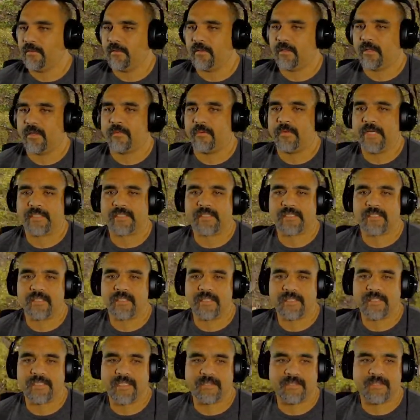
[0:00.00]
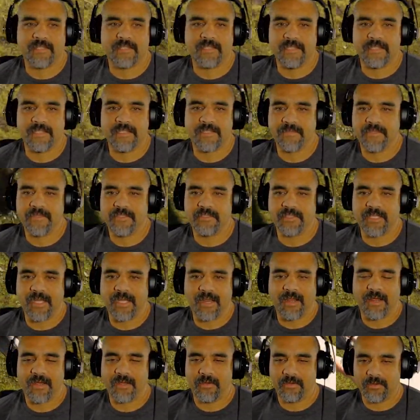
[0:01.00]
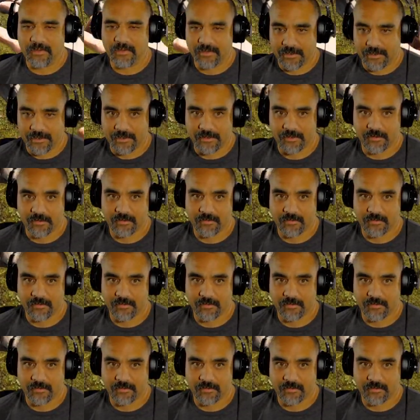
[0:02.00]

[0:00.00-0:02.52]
All right, so let's get these filled out.